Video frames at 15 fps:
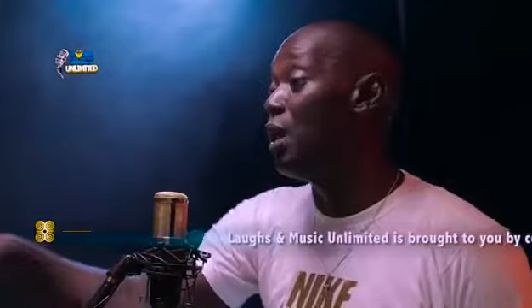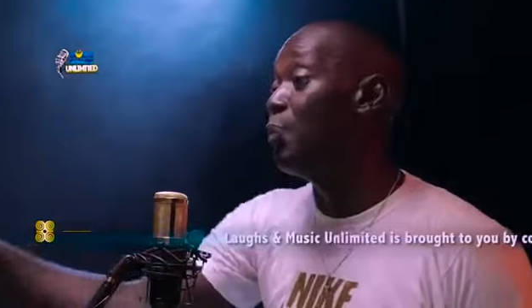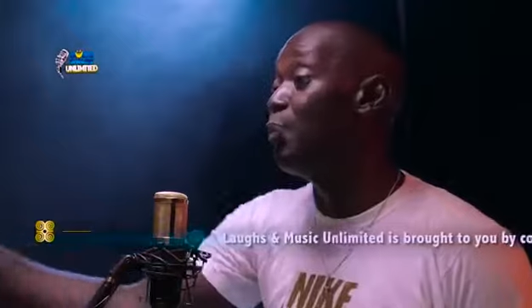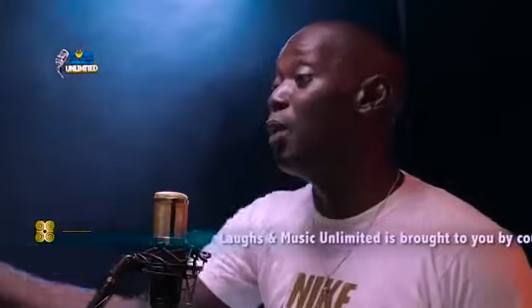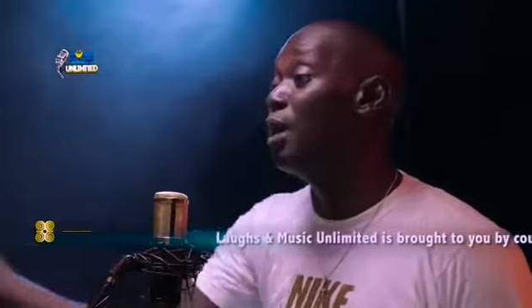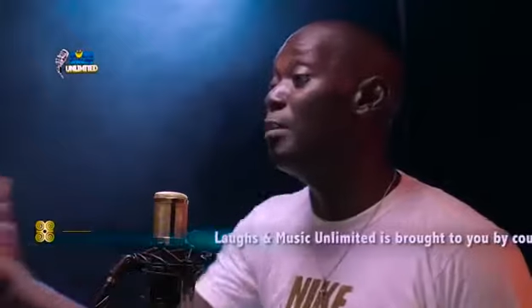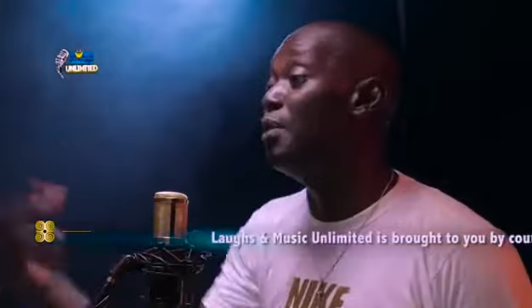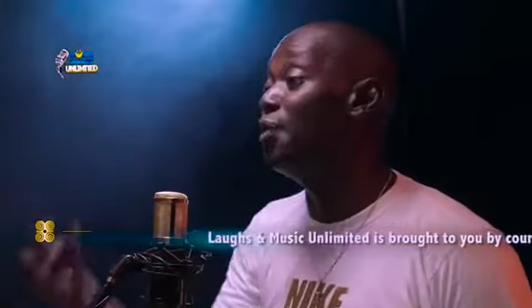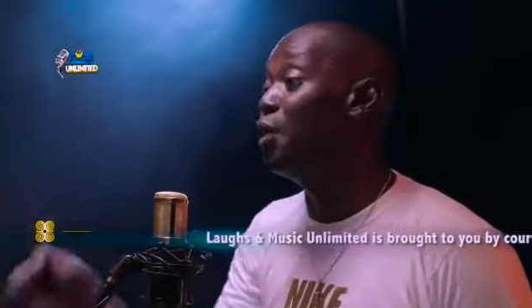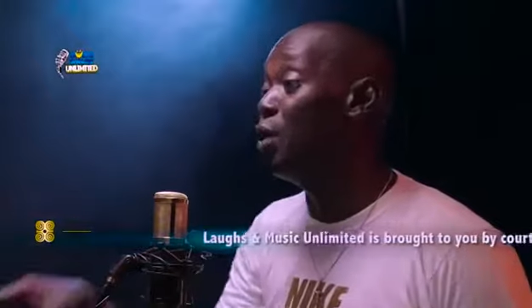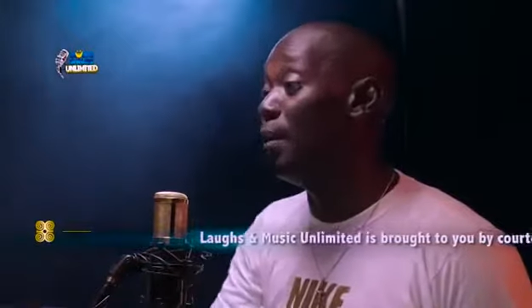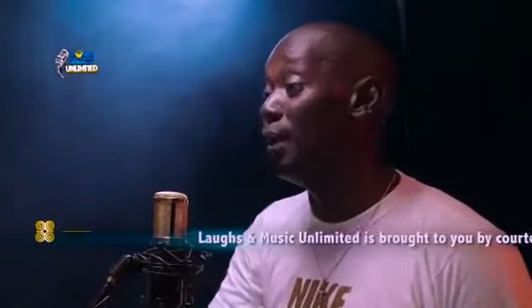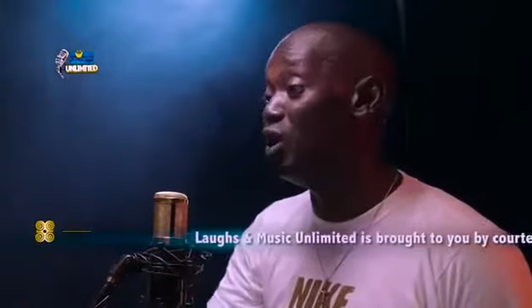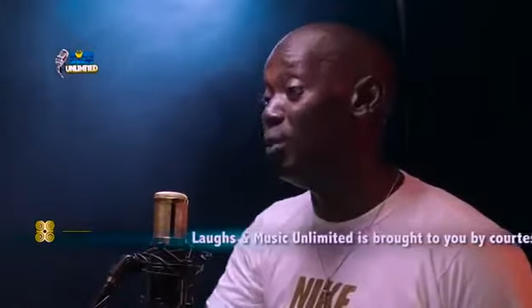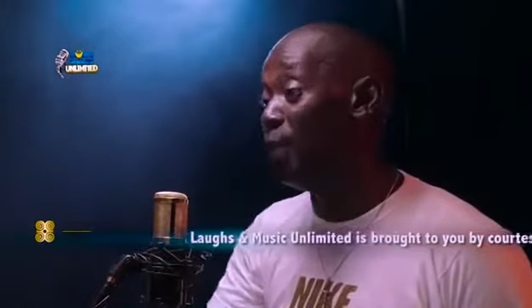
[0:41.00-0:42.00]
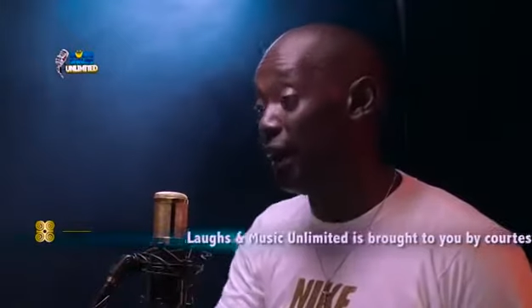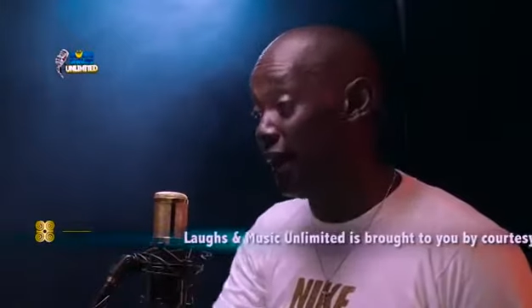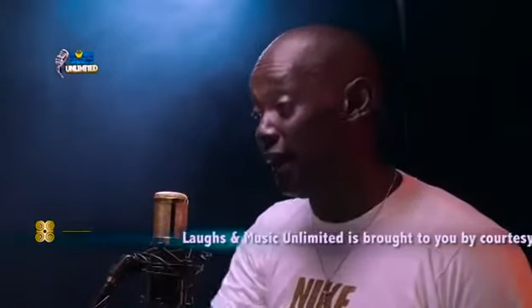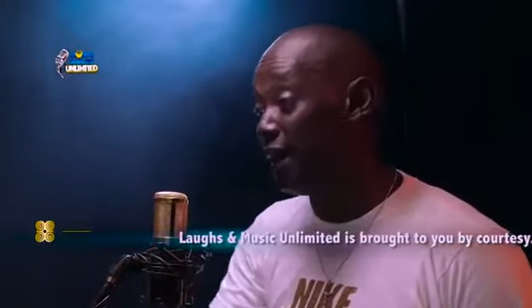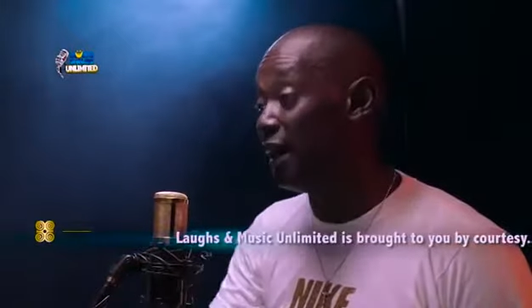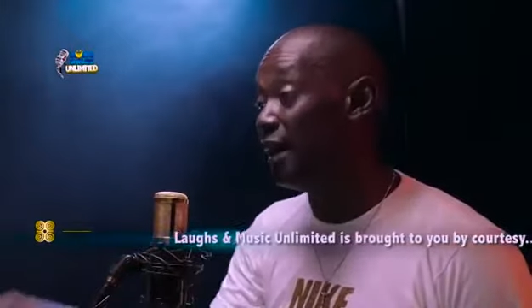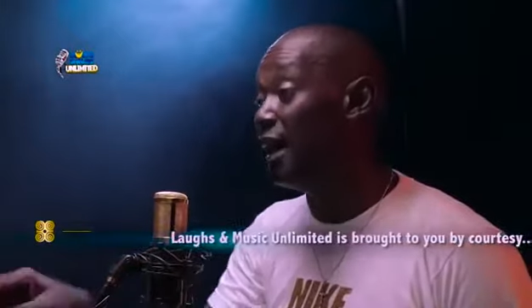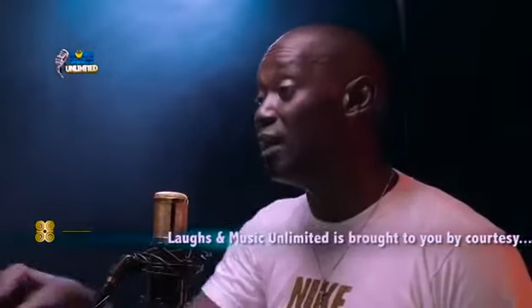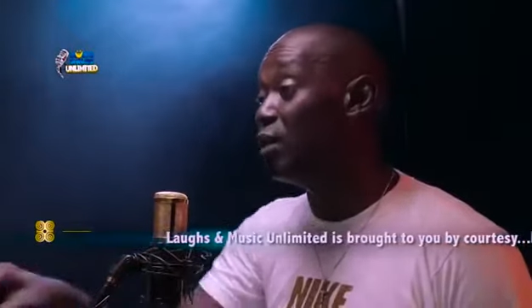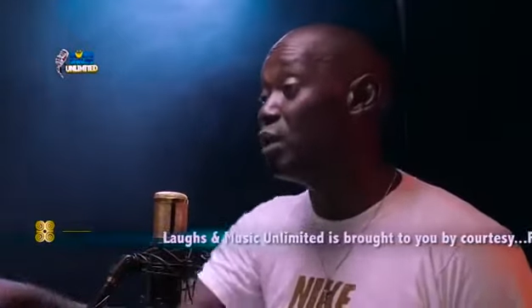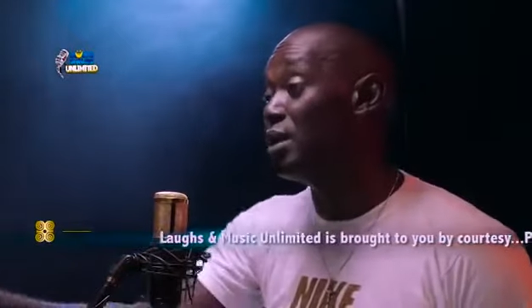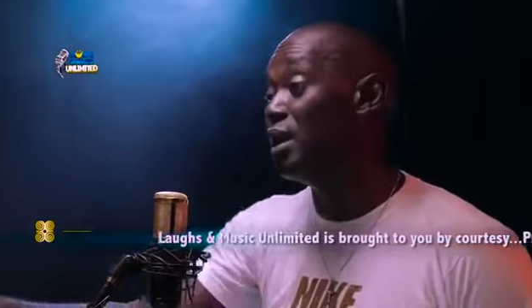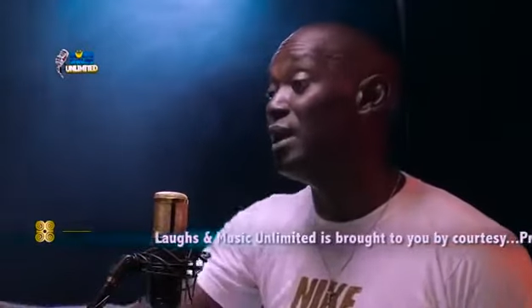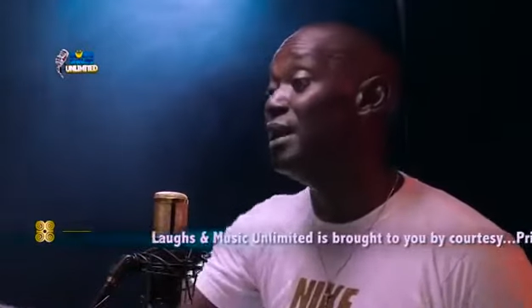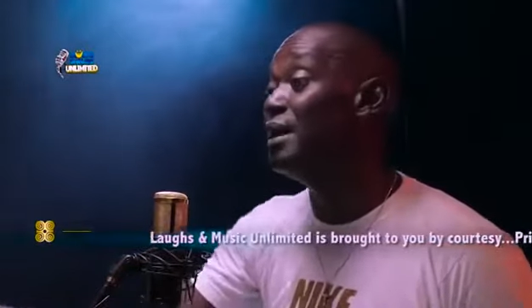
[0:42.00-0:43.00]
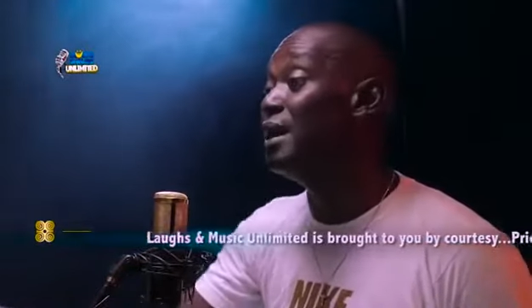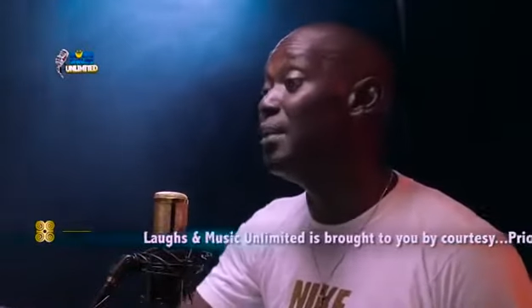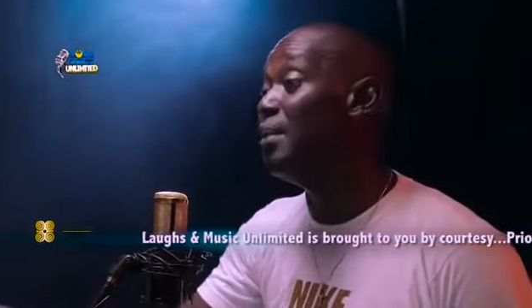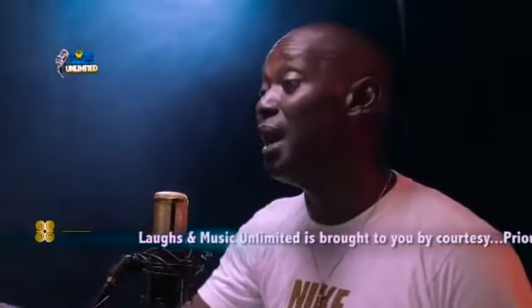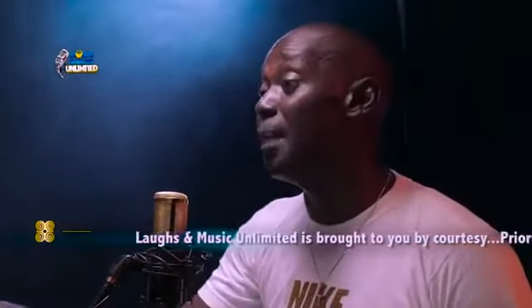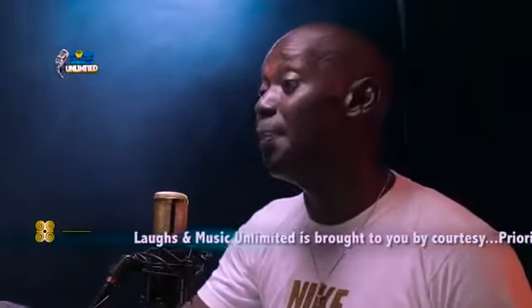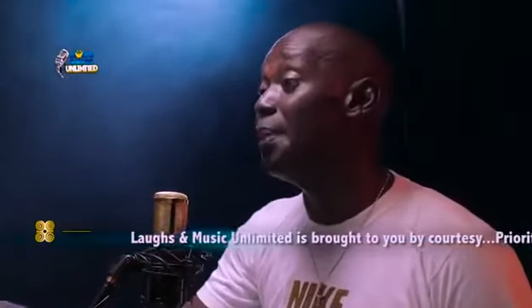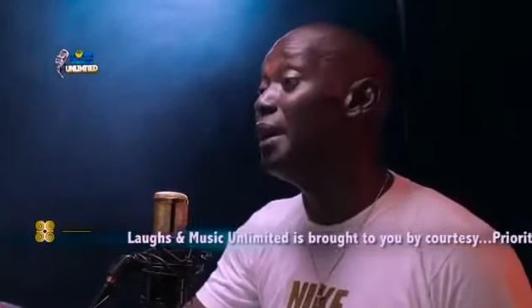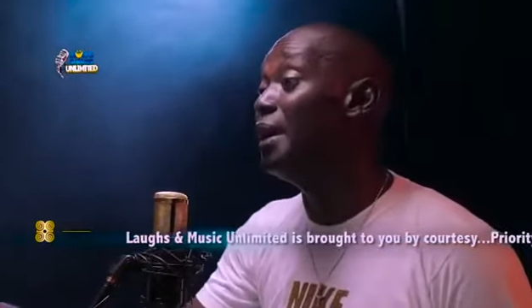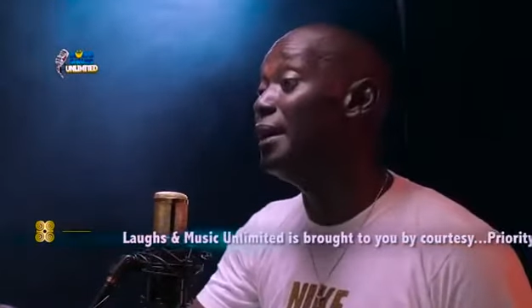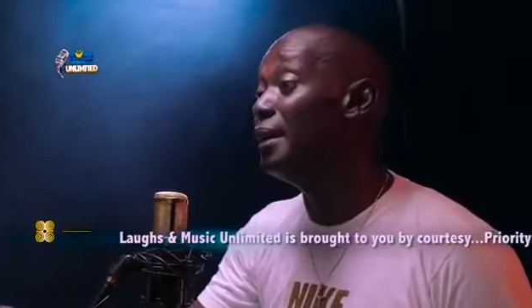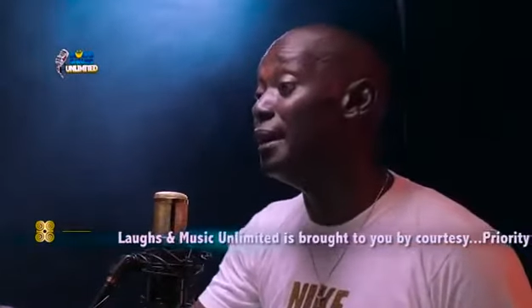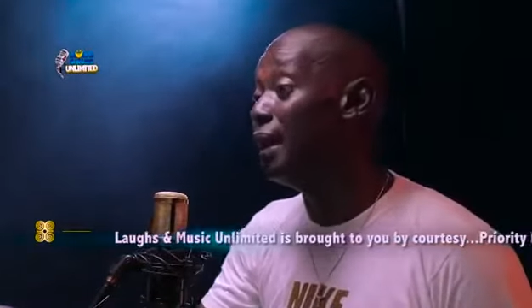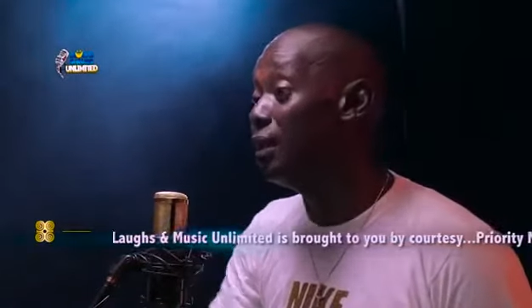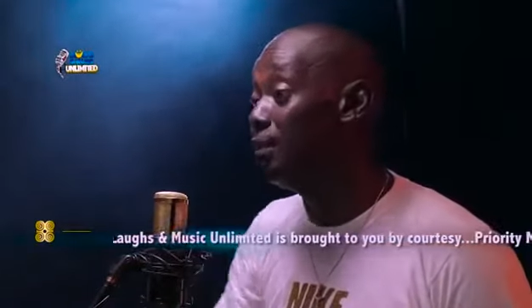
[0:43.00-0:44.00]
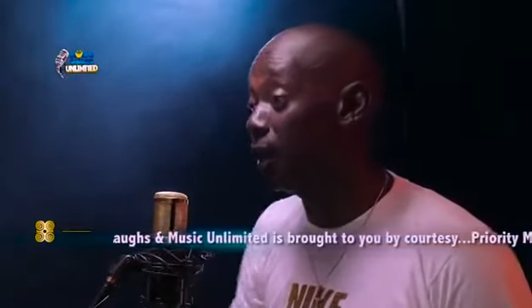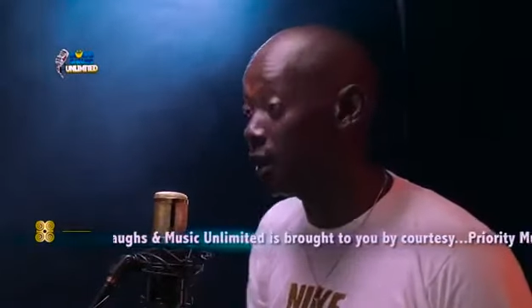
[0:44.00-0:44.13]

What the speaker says: way pull before you married and now no say this, it be a pain. Now the